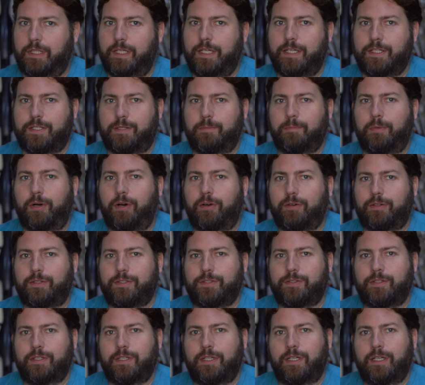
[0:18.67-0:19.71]
here's the
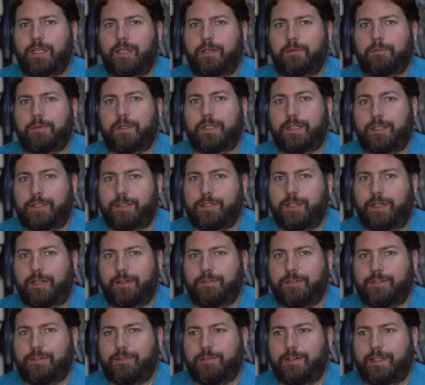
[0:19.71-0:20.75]
box. I'm going to
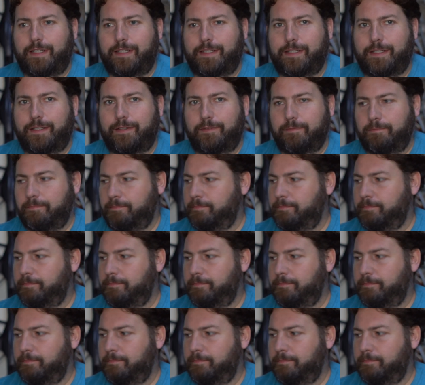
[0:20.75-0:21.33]
dive straight in.